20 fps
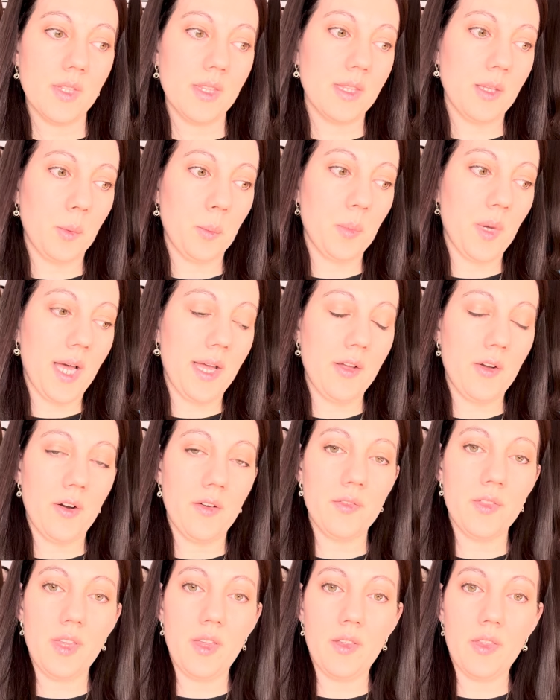they'll buy
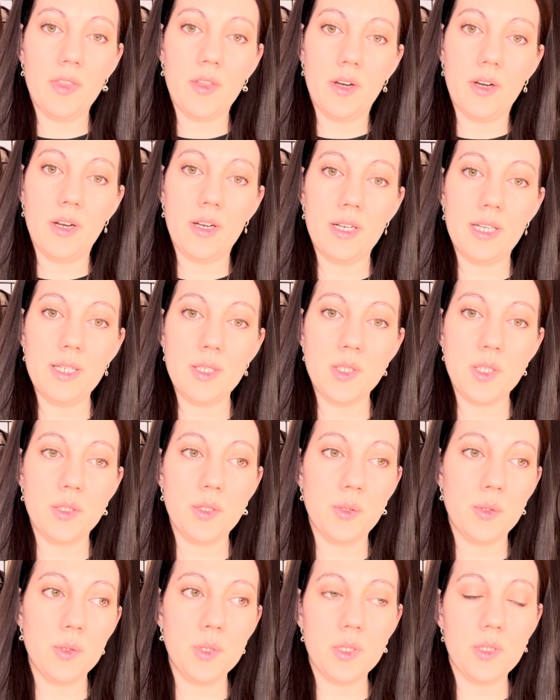off the authorities
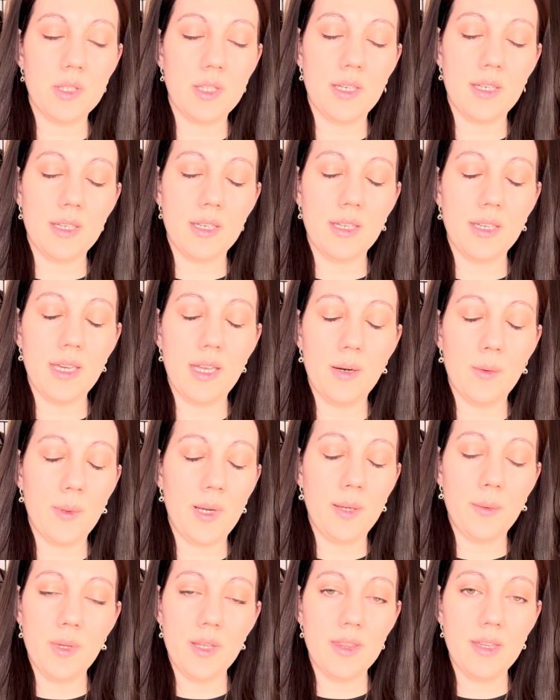too so they can get
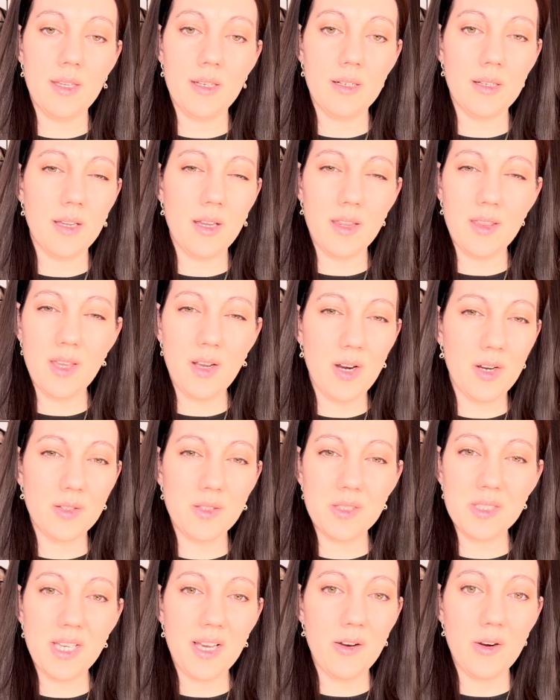away with it. Like, there are
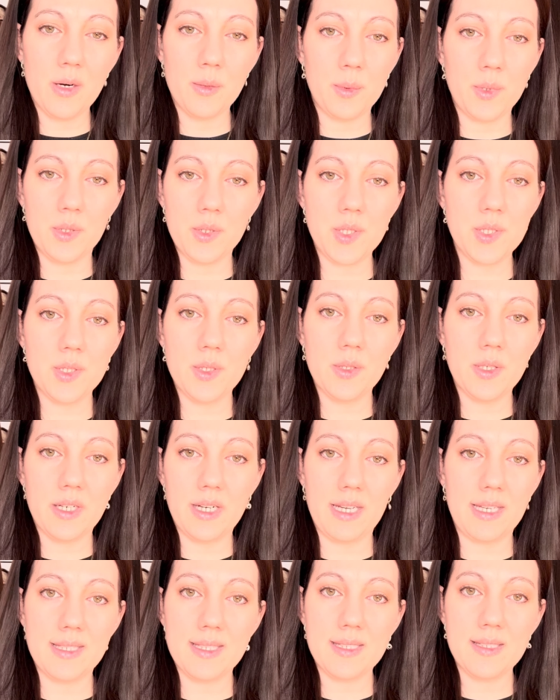terrible
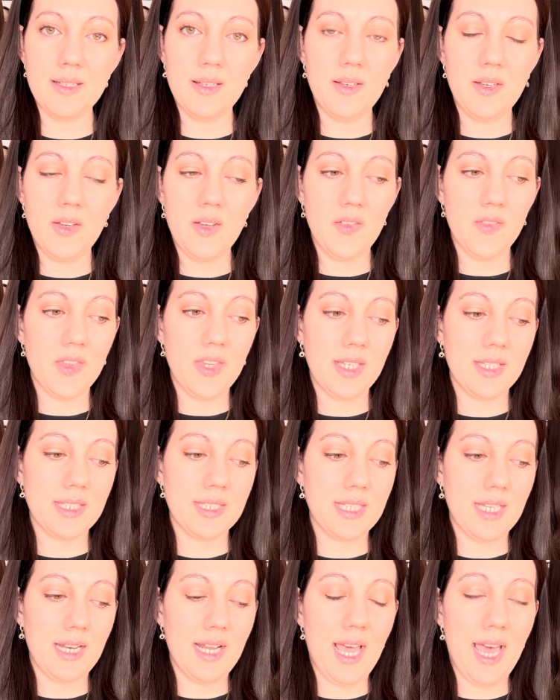stories, things
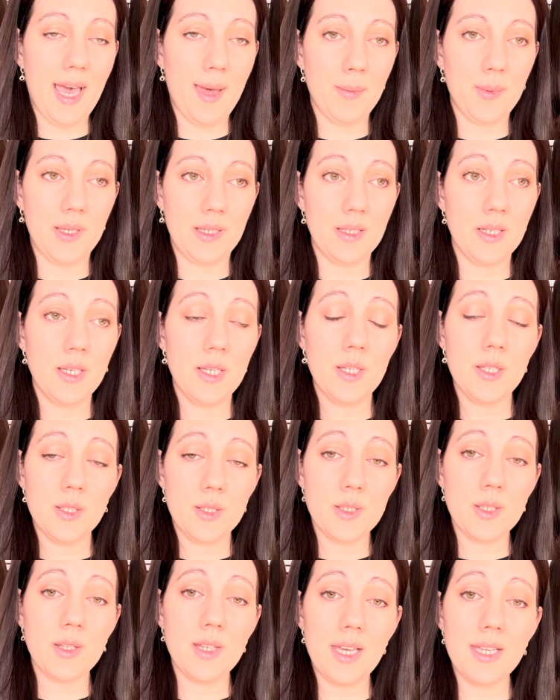that happen.
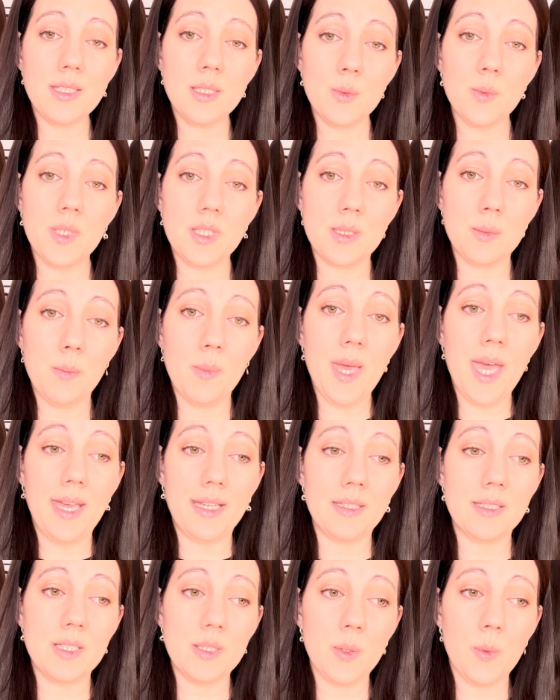So that's what's
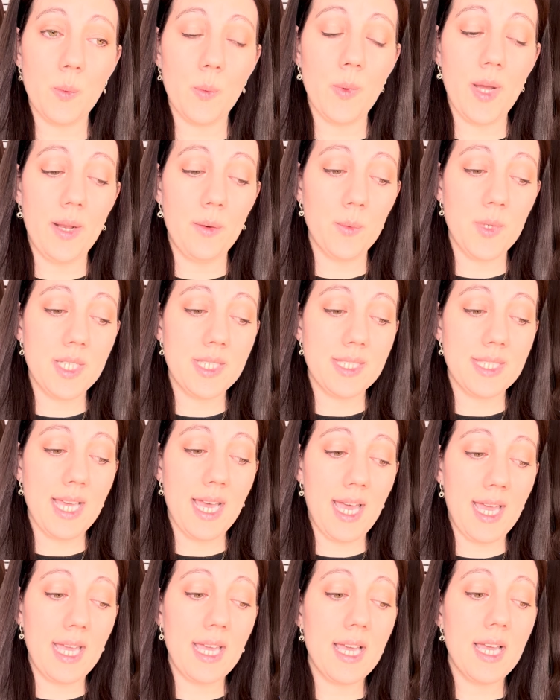meant when we
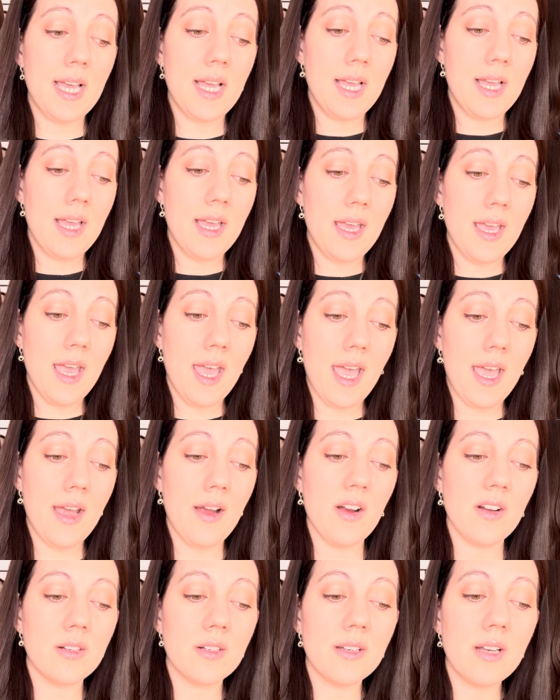say
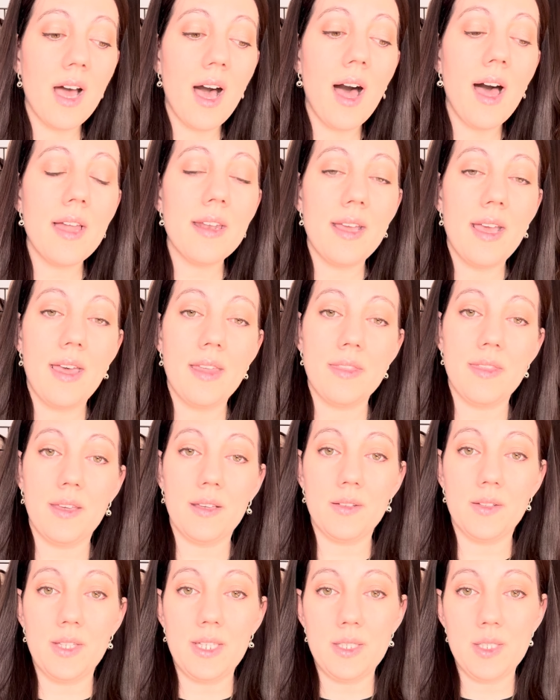hair not
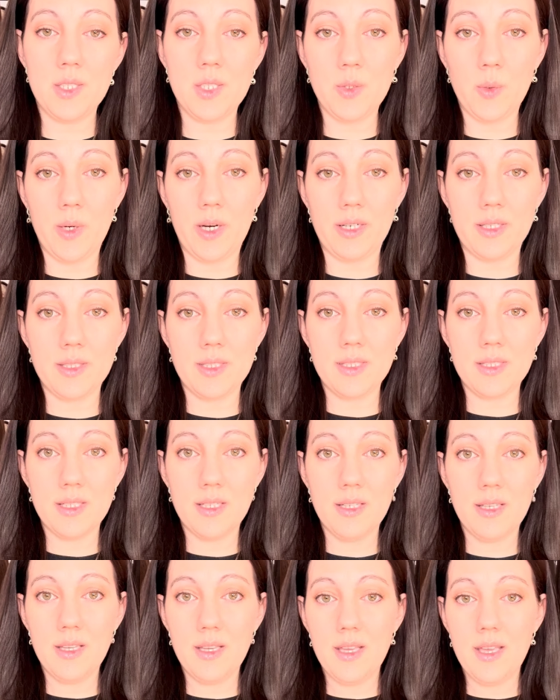ethically sourced.
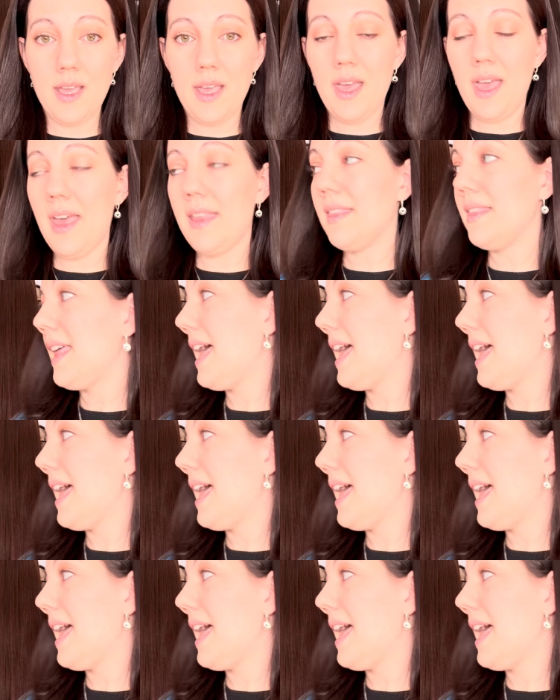And